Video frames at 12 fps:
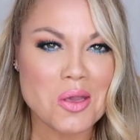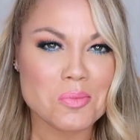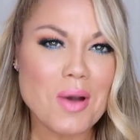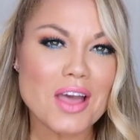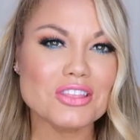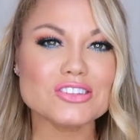
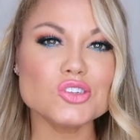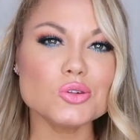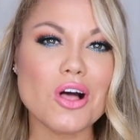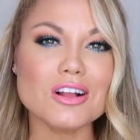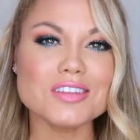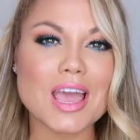But the two
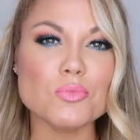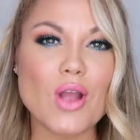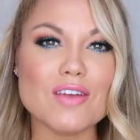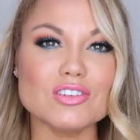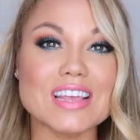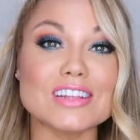longtime
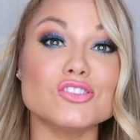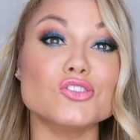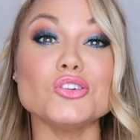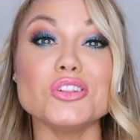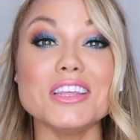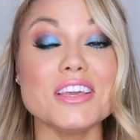rivals had
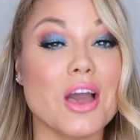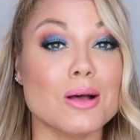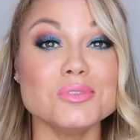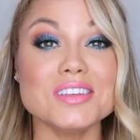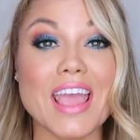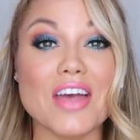certainly
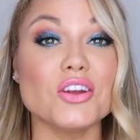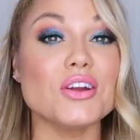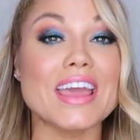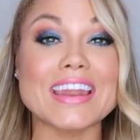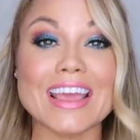come together and